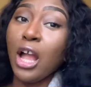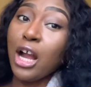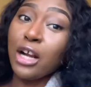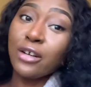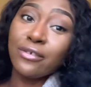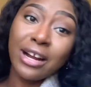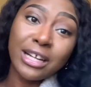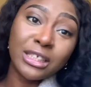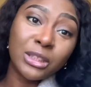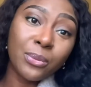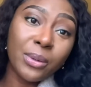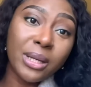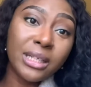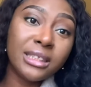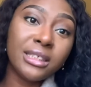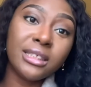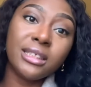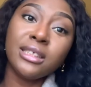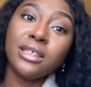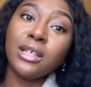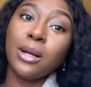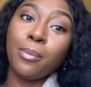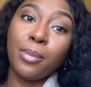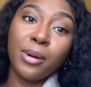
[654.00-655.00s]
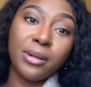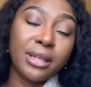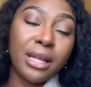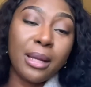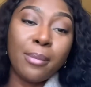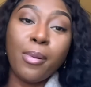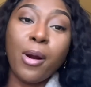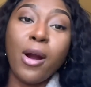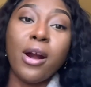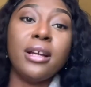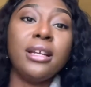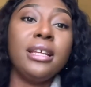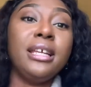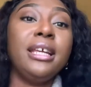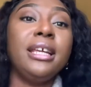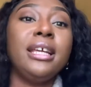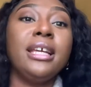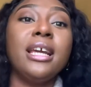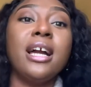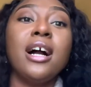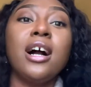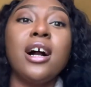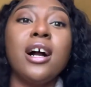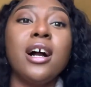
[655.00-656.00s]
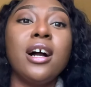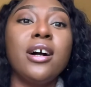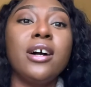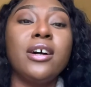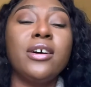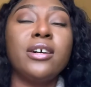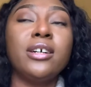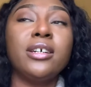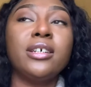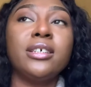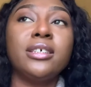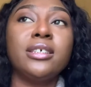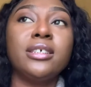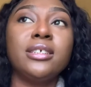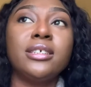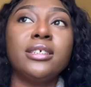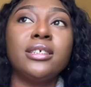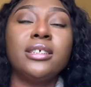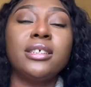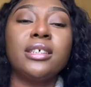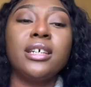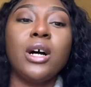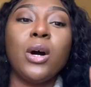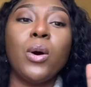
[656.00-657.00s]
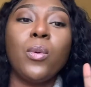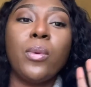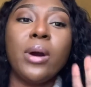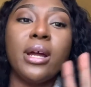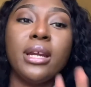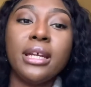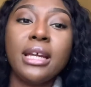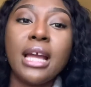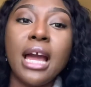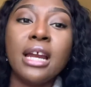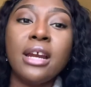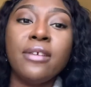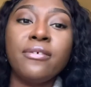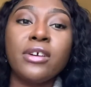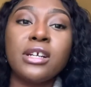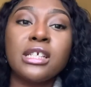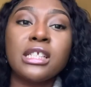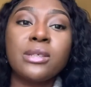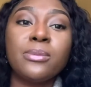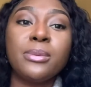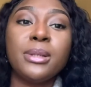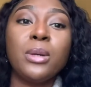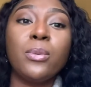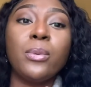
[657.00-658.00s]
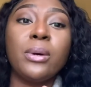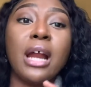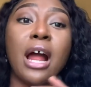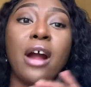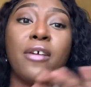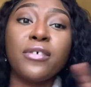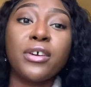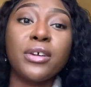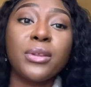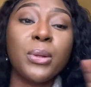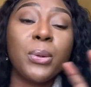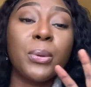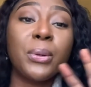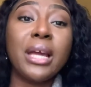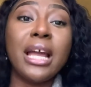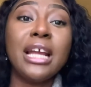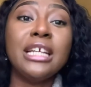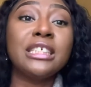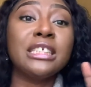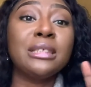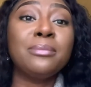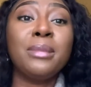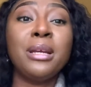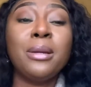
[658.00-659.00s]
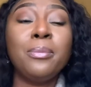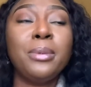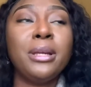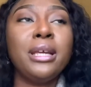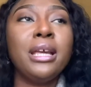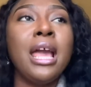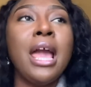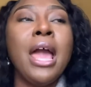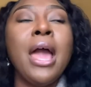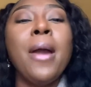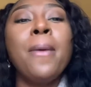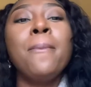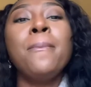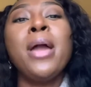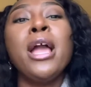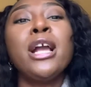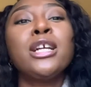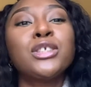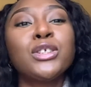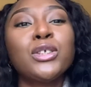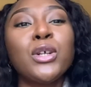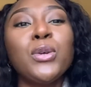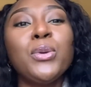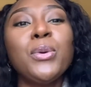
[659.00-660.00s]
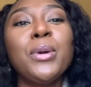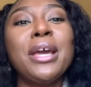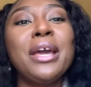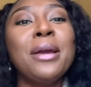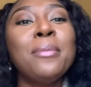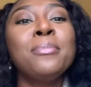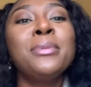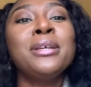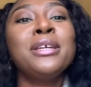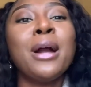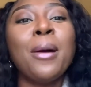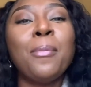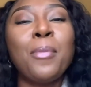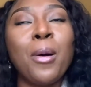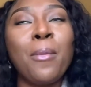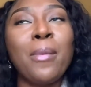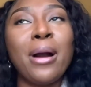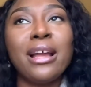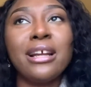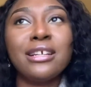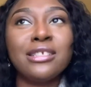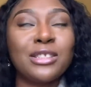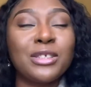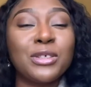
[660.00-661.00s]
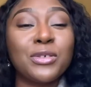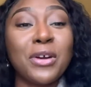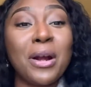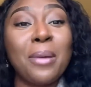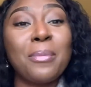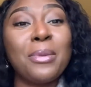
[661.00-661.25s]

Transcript: graduation, a birthday party, a wedding anniversary, whatever the occasion may be, make sure you hit me up on my Instagram